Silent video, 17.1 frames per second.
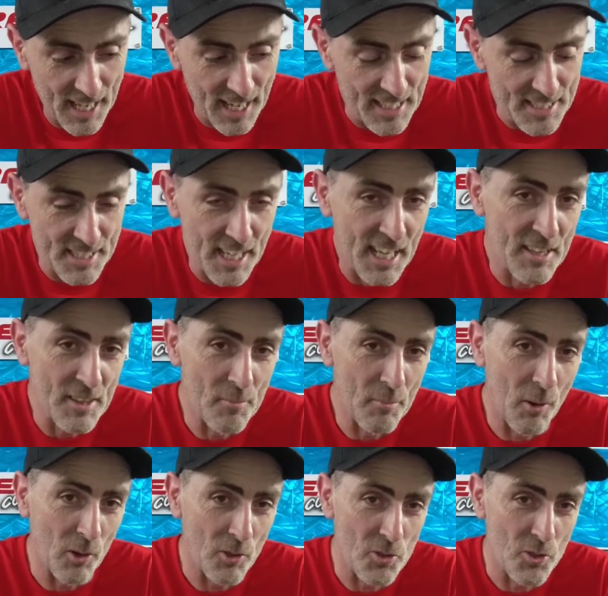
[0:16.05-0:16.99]
It's in
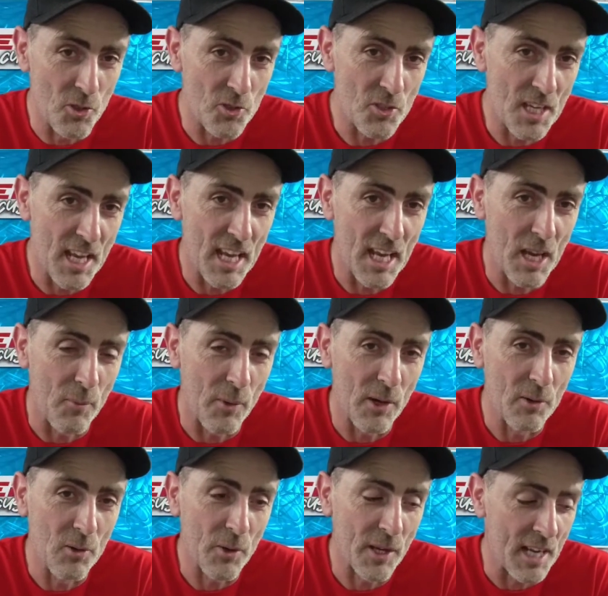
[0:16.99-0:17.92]
the box just here.
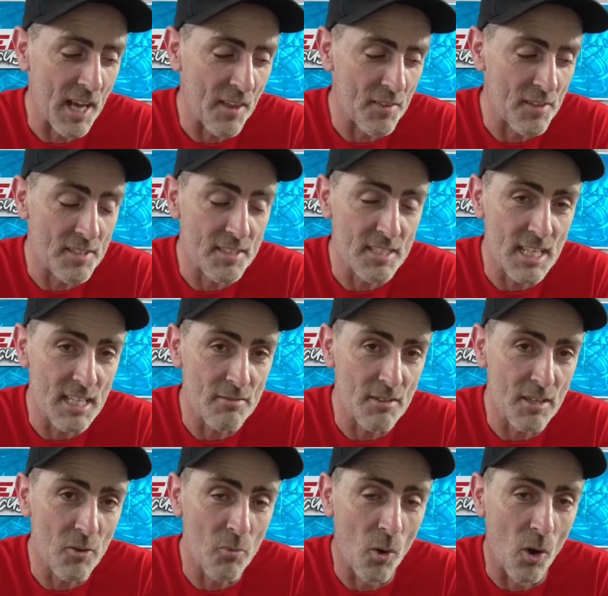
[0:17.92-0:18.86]
We are looking at the
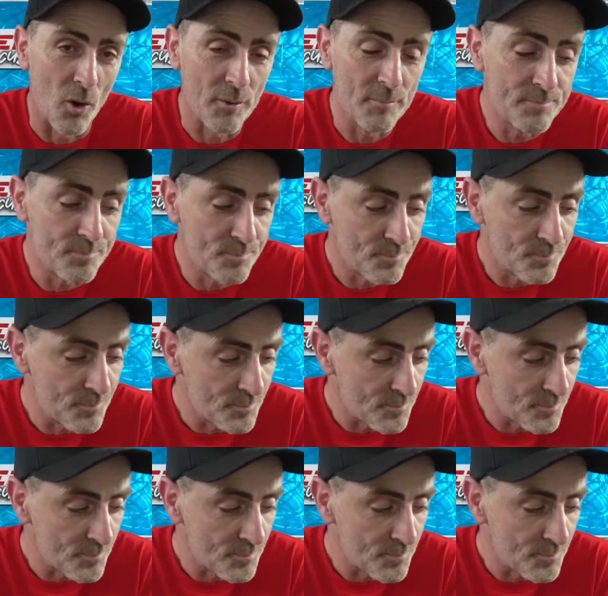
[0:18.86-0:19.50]
dv1